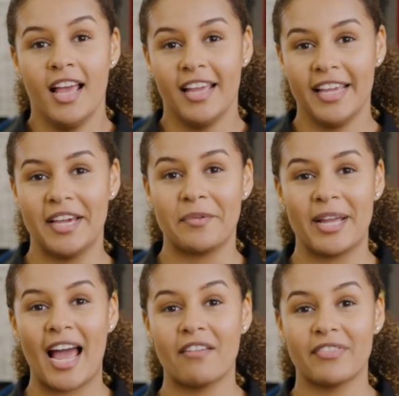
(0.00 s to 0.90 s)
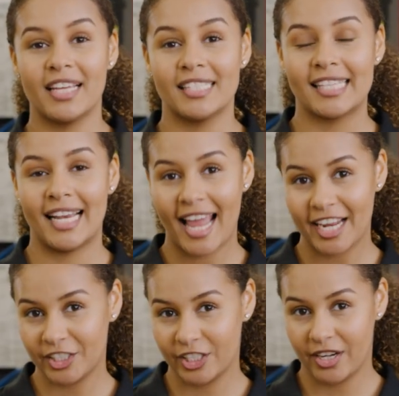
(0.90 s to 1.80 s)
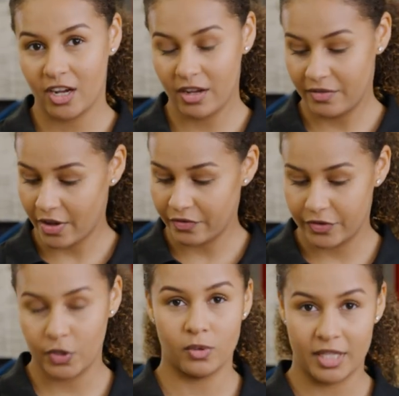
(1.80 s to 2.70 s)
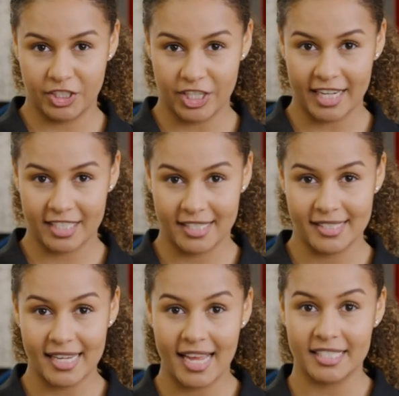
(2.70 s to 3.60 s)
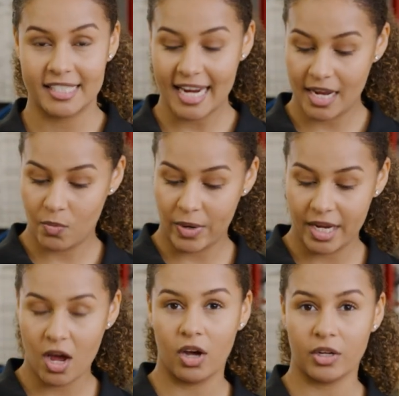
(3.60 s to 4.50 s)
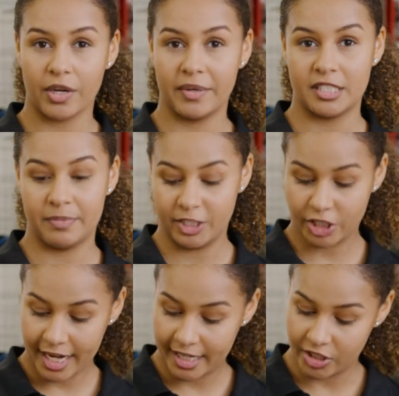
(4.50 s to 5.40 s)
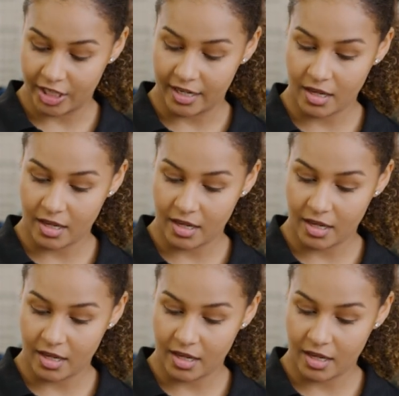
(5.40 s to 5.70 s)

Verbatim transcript: Here we have a selection of fuel injectors, and today we are going to be changing